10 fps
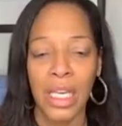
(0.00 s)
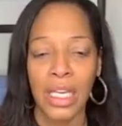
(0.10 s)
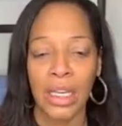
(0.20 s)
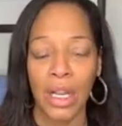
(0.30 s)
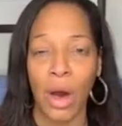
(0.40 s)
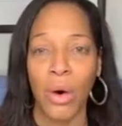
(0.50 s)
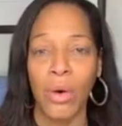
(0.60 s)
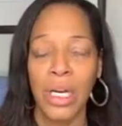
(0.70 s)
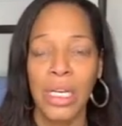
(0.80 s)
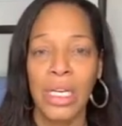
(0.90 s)
You
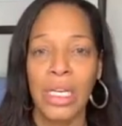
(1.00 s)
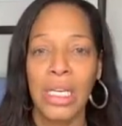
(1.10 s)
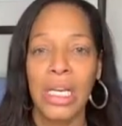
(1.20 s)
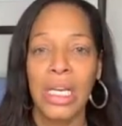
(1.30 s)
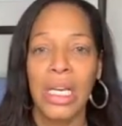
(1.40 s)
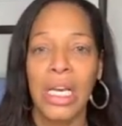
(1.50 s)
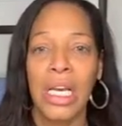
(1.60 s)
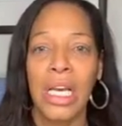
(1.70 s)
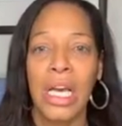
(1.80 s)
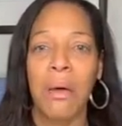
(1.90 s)
know,
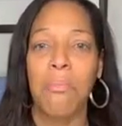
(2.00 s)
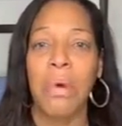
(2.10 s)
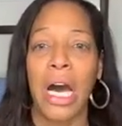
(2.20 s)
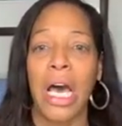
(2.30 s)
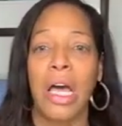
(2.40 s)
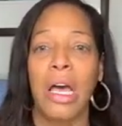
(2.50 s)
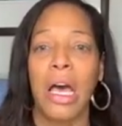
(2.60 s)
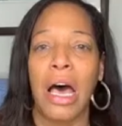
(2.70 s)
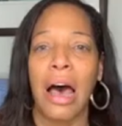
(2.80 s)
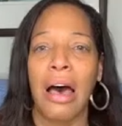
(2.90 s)
but
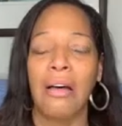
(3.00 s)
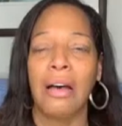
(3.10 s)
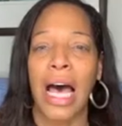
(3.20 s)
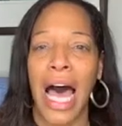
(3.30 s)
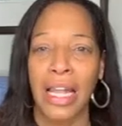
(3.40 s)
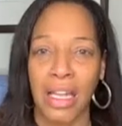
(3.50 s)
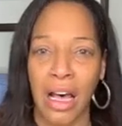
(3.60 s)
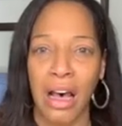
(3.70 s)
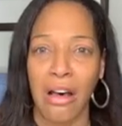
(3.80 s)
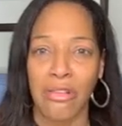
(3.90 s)
I
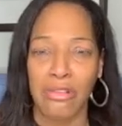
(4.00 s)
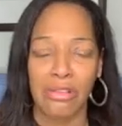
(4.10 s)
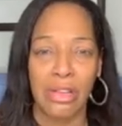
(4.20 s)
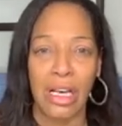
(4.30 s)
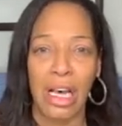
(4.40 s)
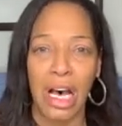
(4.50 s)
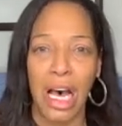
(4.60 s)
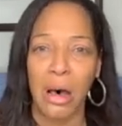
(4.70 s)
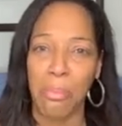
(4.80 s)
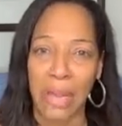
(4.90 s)
love
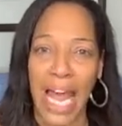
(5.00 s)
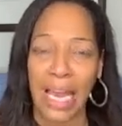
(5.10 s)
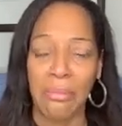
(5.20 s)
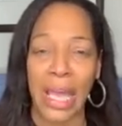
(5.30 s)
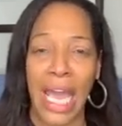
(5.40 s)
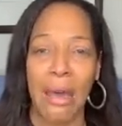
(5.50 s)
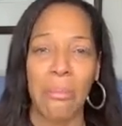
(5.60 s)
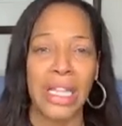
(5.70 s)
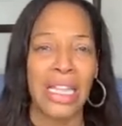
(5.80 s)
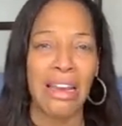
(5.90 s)
a black man,
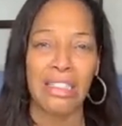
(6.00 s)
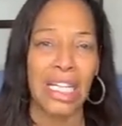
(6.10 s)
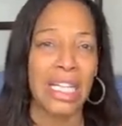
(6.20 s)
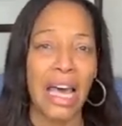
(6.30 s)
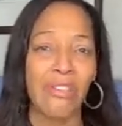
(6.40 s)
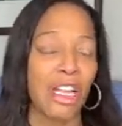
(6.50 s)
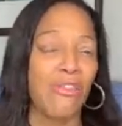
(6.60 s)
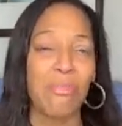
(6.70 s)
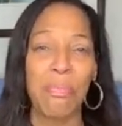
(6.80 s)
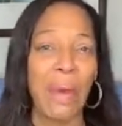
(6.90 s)
but there's a level
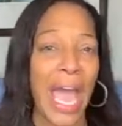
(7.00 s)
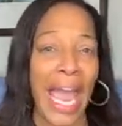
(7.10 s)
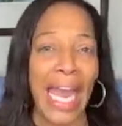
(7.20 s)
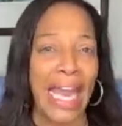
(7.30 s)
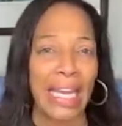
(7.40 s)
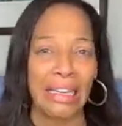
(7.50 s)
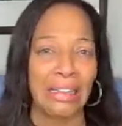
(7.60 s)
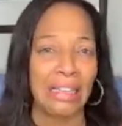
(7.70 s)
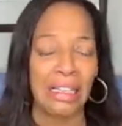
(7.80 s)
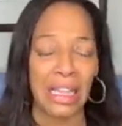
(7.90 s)
of pain
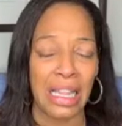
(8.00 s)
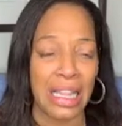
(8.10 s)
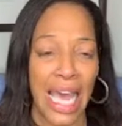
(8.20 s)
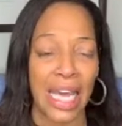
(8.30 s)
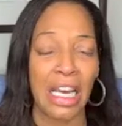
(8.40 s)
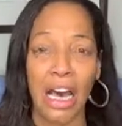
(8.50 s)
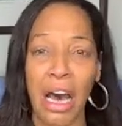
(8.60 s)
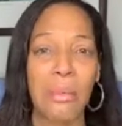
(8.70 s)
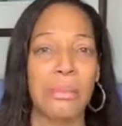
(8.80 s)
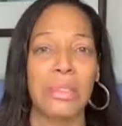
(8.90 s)
that
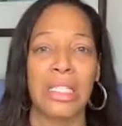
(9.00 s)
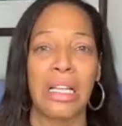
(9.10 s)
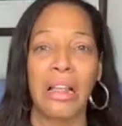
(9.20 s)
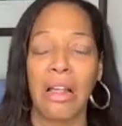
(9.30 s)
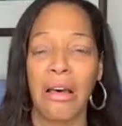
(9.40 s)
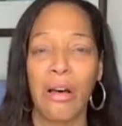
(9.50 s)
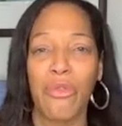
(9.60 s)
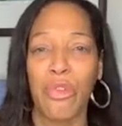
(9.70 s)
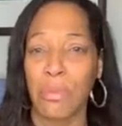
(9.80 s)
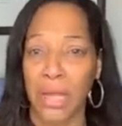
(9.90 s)
comes
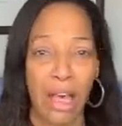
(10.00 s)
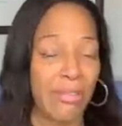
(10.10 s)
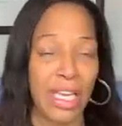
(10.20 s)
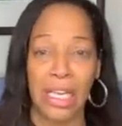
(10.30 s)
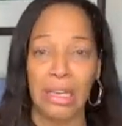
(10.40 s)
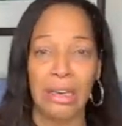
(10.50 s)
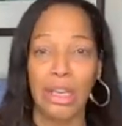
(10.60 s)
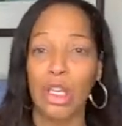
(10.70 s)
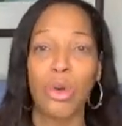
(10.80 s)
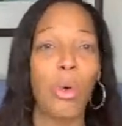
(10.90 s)
from loving
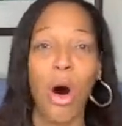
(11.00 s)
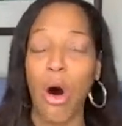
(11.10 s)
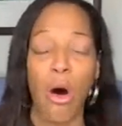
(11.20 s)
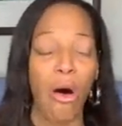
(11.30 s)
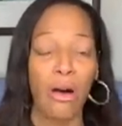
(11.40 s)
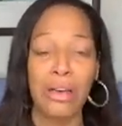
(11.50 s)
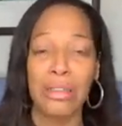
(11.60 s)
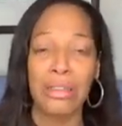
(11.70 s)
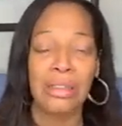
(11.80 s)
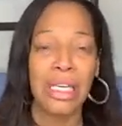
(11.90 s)
you all.
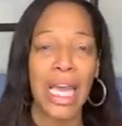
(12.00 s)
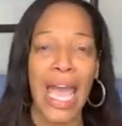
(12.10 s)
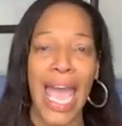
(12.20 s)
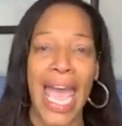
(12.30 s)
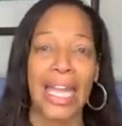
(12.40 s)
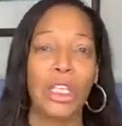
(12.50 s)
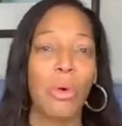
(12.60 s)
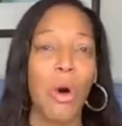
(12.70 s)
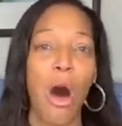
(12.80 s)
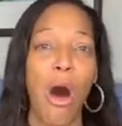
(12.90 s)
And
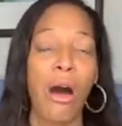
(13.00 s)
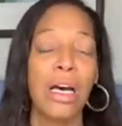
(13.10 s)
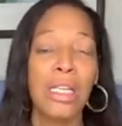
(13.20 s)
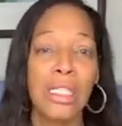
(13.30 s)
you all,